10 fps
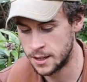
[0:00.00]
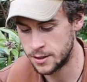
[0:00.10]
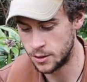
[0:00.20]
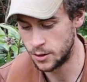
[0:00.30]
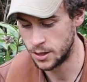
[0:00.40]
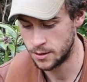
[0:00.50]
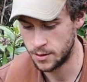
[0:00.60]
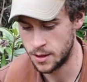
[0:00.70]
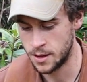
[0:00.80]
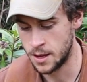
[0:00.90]
to
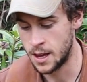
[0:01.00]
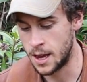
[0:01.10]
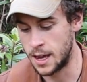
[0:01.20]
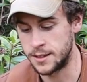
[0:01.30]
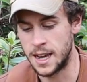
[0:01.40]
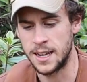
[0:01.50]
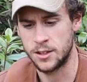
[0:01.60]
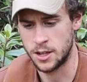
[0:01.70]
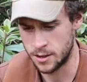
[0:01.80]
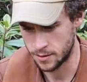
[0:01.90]

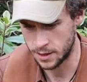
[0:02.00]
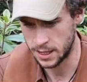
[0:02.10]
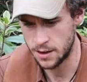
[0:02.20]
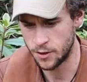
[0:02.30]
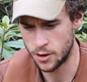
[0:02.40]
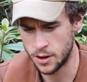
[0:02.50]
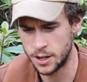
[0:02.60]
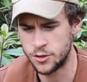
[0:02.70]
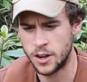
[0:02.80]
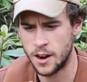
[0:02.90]
attach the lever
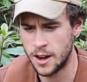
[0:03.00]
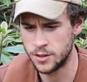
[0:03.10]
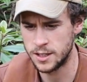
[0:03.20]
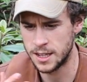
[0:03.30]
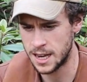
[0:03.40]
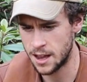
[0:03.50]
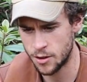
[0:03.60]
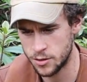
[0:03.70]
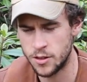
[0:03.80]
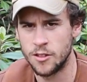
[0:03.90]
and trigger housing
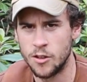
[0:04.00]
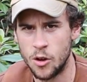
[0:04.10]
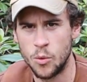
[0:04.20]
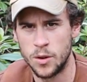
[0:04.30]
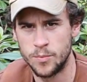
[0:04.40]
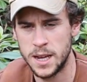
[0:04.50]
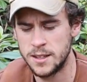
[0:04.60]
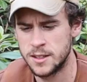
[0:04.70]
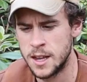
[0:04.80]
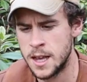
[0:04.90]
together so they're all one
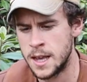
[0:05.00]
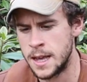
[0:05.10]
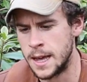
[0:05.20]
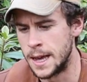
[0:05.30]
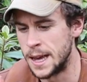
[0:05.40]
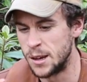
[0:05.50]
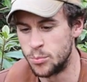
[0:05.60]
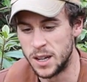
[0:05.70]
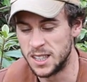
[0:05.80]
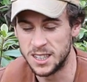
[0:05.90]
piece,
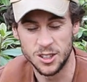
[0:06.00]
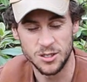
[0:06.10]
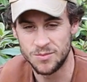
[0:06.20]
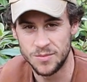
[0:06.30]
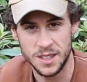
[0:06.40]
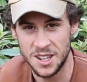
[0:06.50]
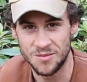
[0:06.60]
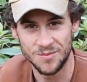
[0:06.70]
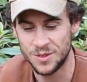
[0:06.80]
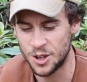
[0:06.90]
but it just
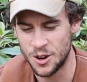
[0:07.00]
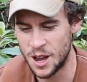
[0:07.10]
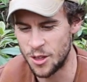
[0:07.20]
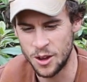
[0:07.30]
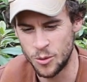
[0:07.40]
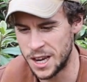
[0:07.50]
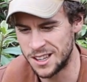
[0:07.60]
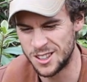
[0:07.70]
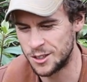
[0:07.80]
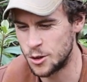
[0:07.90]
didn't turn out that way. I
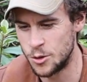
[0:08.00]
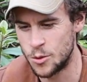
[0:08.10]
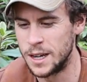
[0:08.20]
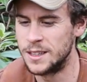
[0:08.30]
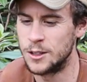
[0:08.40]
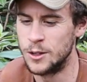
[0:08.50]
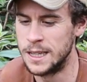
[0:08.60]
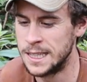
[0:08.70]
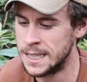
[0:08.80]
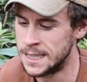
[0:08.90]
just couldn't quite do it.